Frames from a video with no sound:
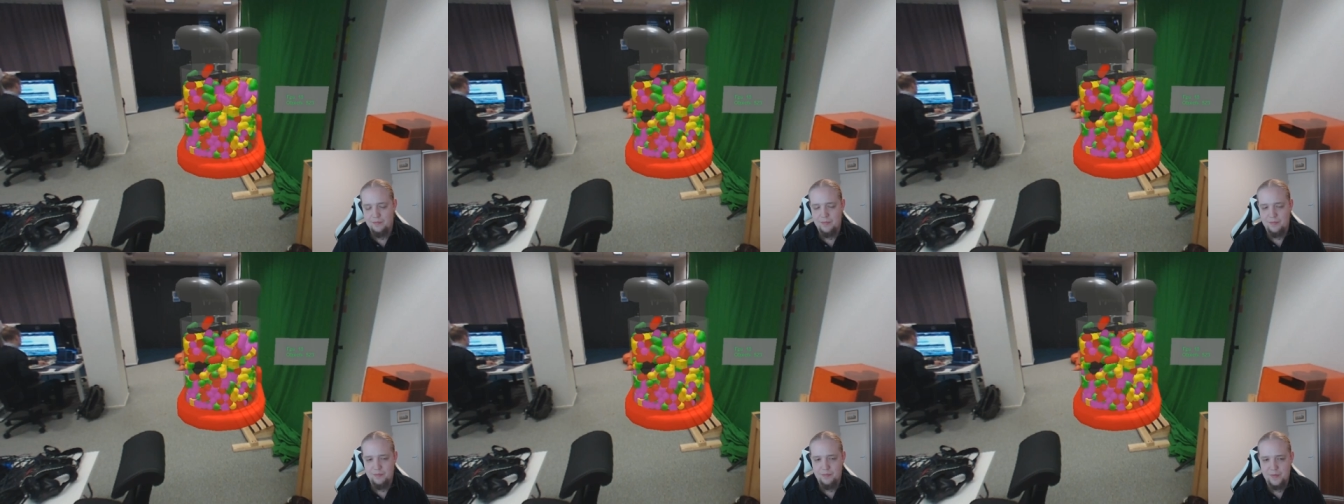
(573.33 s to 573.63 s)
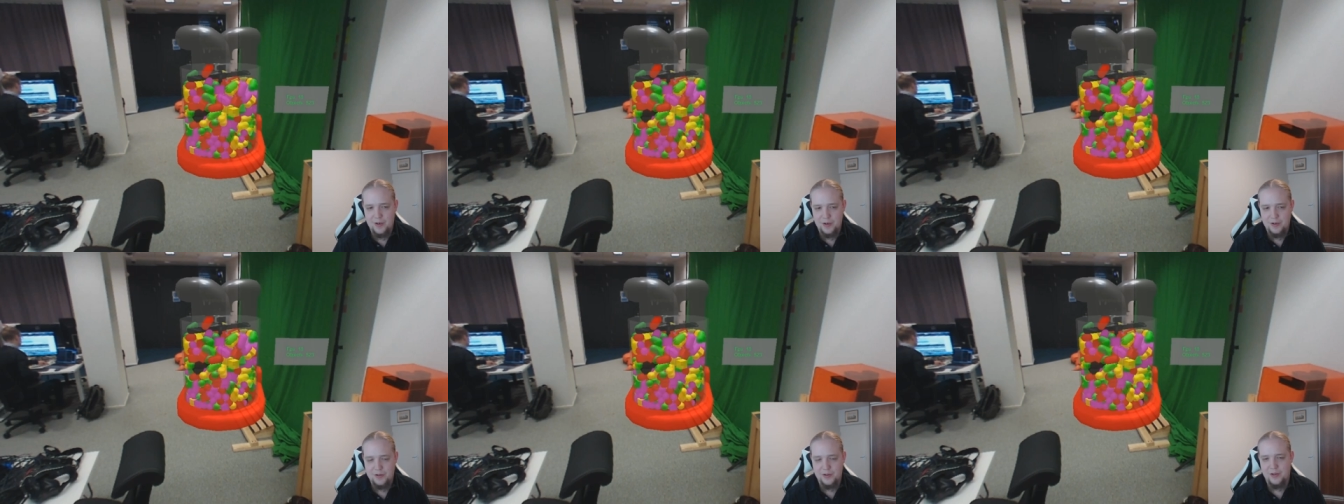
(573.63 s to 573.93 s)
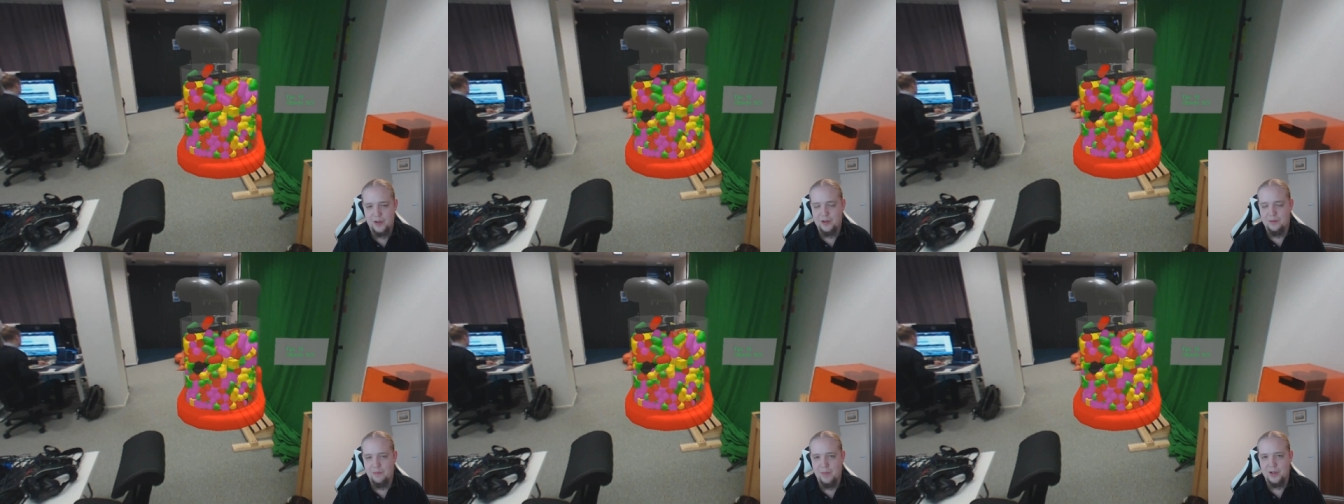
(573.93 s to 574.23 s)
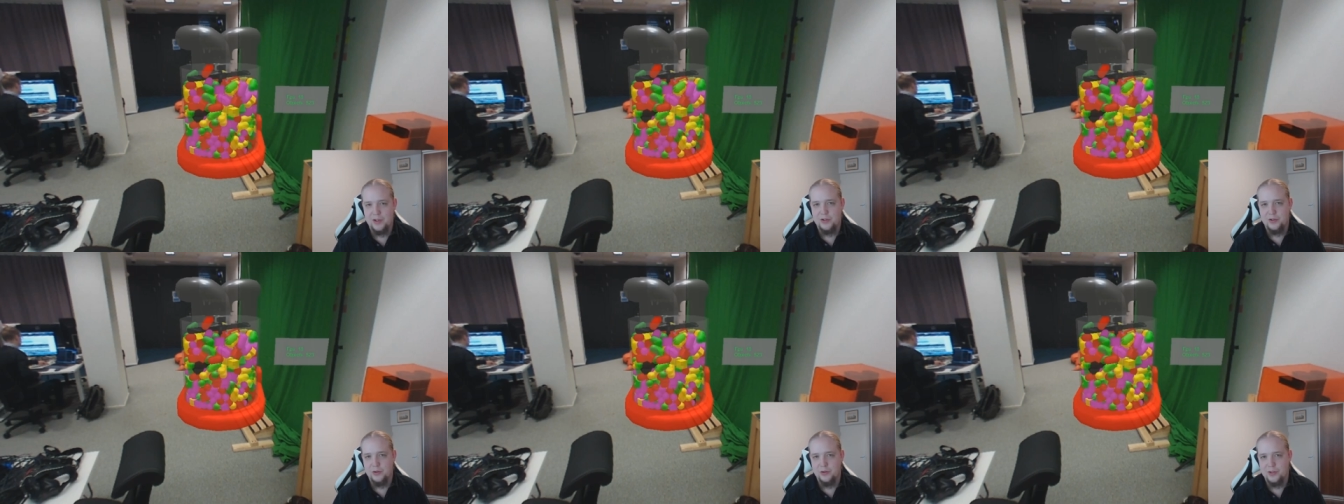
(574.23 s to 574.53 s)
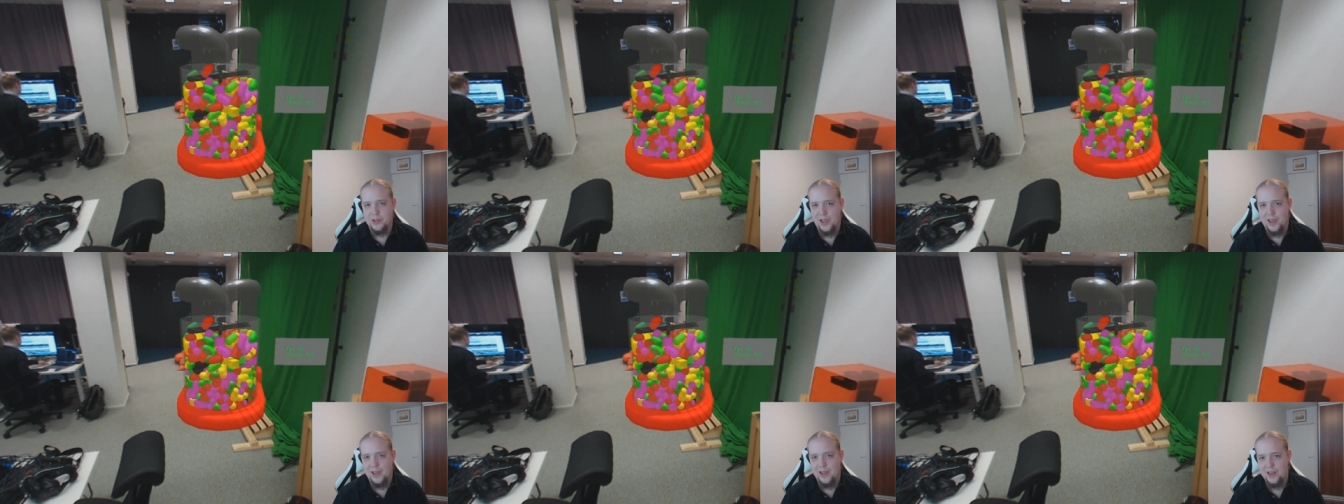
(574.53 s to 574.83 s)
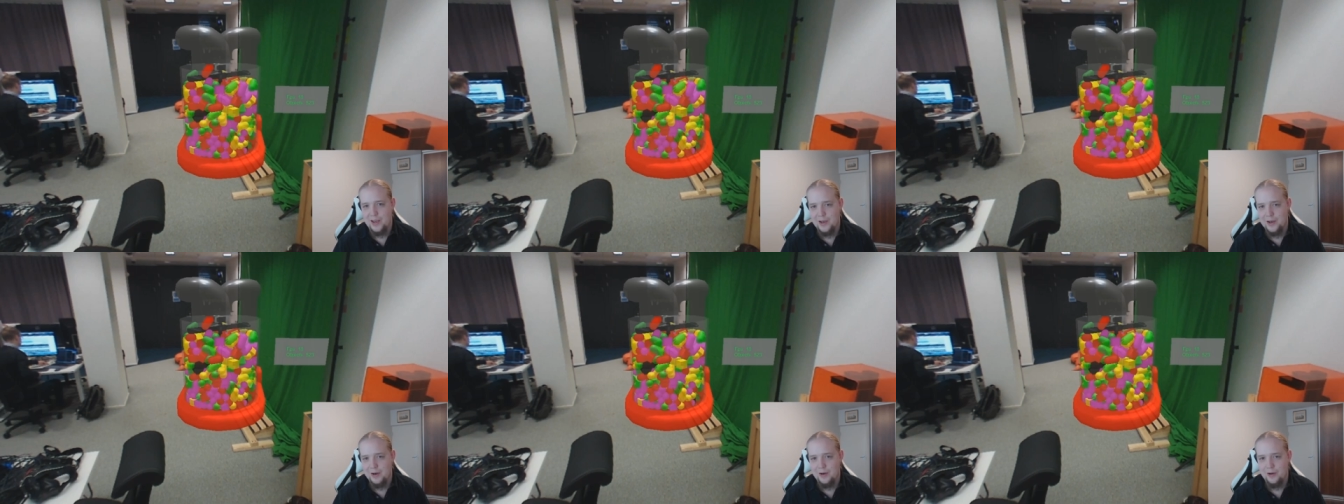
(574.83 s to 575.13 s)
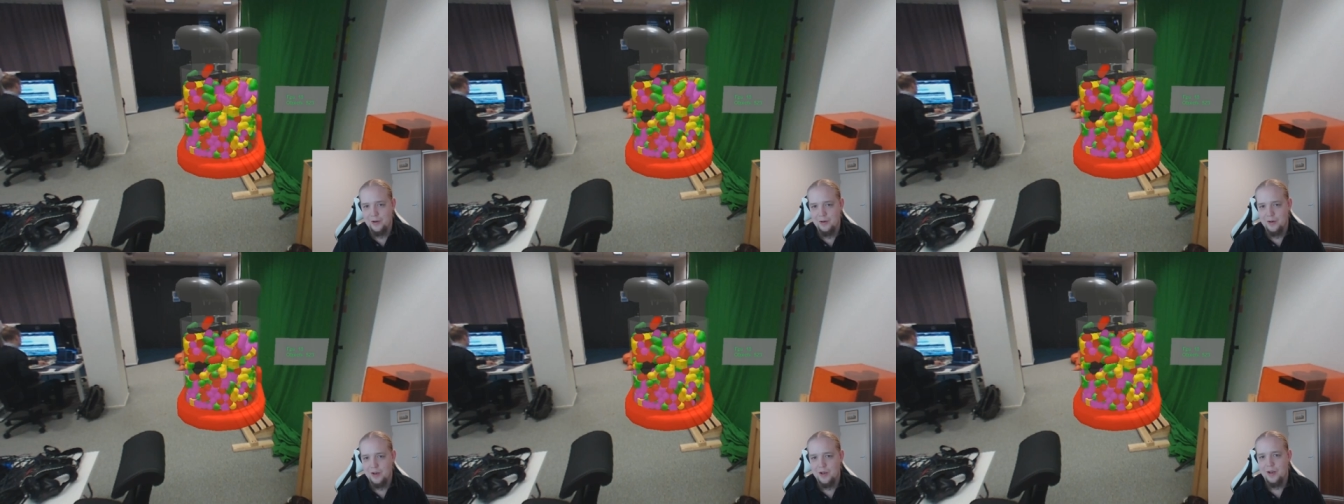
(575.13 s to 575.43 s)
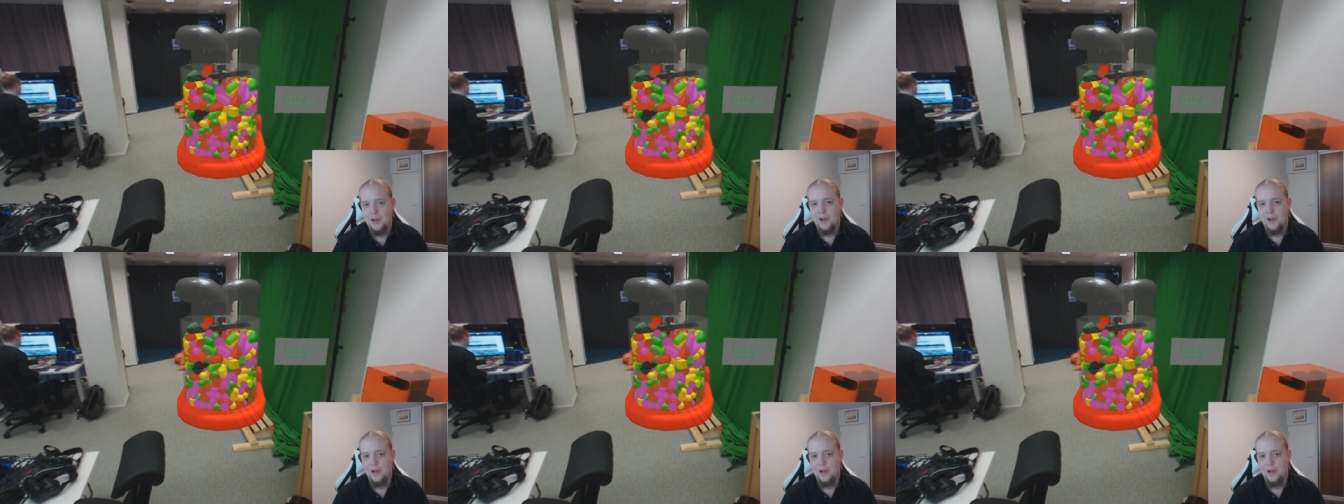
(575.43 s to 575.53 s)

there's not much to say here.